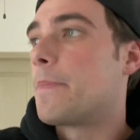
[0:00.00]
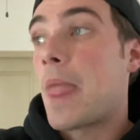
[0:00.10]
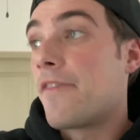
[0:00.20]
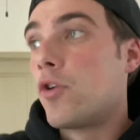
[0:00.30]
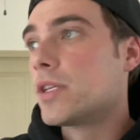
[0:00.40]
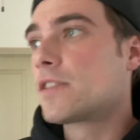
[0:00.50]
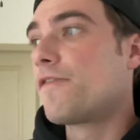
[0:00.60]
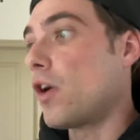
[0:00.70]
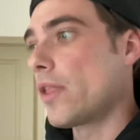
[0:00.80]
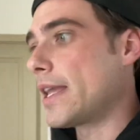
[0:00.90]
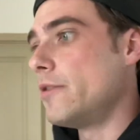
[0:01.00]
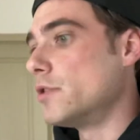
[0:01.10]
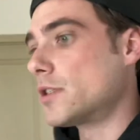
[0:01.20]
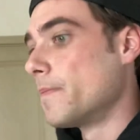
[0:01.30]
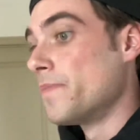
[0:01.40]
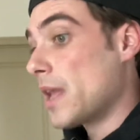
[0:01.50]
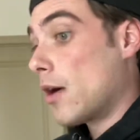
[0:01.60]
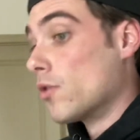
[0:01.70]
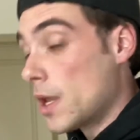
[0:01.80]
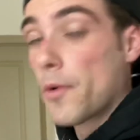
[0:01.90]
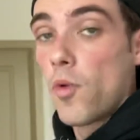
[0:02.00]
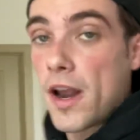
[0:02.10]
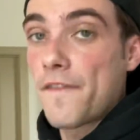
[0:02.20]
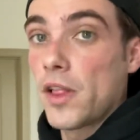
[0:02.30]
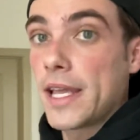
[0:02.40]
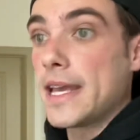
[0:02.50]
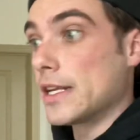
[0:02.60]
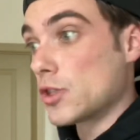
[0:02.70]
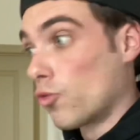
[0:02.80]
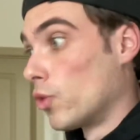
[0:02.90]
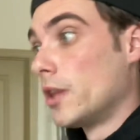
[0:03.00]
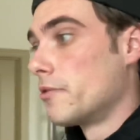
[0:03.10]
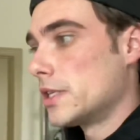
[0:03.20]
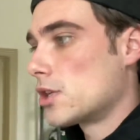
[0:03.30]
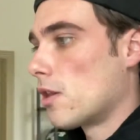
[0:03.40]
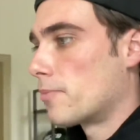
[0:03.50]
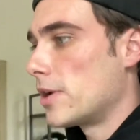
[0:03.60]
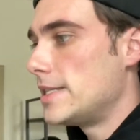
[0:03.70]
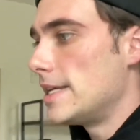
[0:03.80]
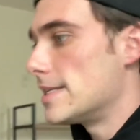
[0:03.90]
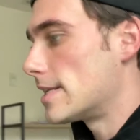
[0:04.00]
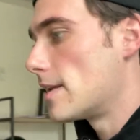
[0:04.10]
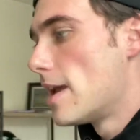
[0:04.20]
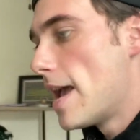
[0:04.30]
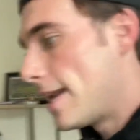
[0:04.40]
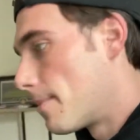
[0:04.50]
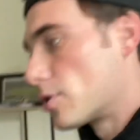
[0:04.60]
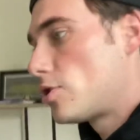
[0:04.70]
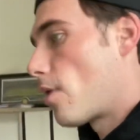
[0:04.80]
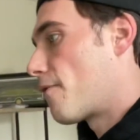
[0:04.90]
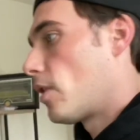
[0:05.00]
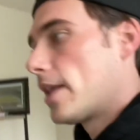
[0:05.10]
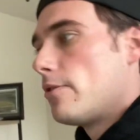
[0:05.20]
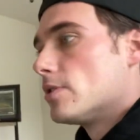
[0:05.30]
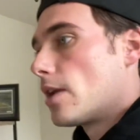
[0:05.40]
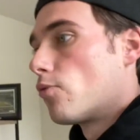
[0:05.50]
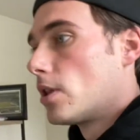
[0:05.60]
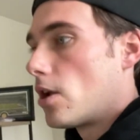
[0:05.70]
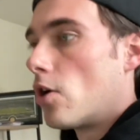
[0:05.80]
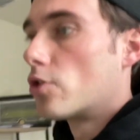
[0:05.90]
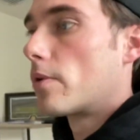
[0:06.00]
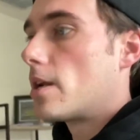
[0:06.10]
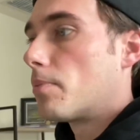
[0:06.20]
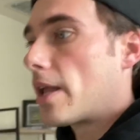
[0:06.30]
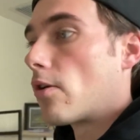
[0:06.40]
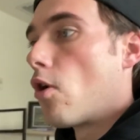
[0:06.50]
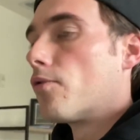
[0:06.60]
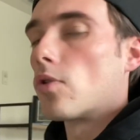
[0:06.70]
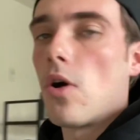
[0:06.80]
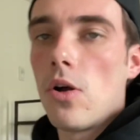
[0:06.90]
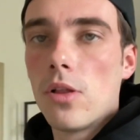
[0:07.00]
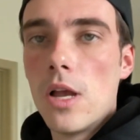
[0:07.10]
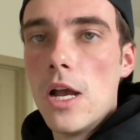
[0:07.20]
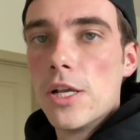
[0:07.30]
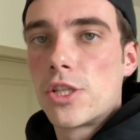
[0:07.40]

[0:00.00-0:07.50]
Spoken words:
I've always felt like he was, well, number one, I felt like he had a really, really solid preseason. And number two, I felt like he was a really underrated player overall.